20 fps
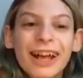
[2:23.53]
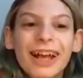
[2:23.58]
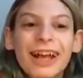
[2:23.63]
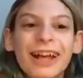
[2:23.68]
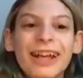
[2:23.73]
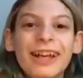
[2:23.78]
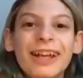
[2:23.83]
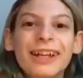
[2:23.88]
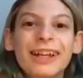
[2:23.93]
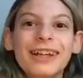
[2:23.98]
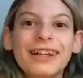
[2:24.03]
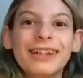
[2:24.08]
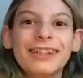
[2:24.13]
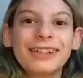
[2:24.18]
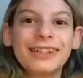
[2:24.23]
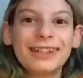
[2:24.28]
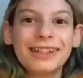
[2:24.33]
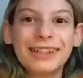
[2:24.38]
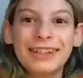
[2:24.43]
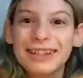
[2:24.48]
and
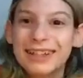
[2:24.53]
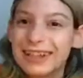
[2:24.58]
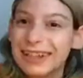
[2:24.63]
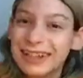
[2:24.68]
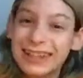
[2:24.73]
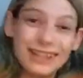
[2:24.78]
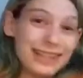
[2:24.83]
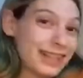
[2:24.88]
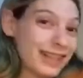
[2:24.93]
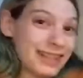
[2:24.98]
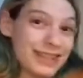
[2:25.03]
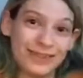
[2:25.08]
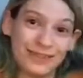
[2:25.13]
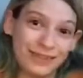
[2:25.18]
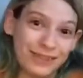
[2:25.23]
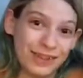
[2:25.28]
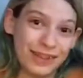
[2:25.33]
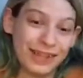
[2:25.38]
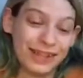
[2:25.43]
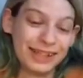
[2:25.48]
it doesn't
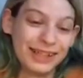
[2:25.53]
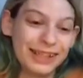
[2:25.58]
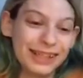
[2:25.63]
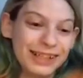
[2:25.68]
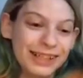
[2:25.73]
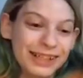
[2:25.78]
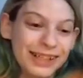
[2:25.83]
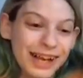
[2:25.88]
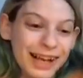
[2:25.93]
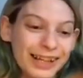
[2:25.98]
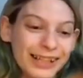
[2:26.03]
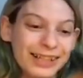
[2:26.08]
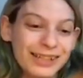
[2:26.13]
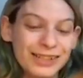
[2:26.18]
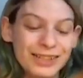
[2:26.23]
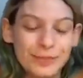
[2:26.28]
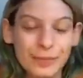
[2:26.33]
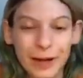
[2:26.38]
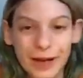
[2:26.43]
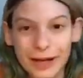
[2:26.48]
fit. I need
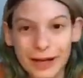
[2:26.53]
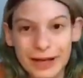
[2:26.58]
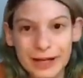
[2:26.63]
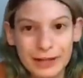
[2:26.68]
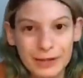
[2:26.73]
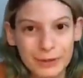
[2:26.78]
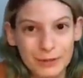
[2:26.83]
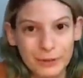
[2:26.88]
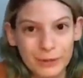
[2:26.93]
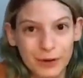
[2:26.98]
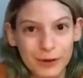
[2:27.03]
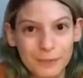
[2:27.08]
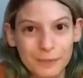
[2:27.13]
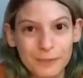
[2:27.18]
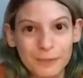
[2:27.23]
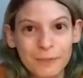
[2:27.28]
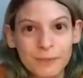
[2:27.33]
to buy a new one.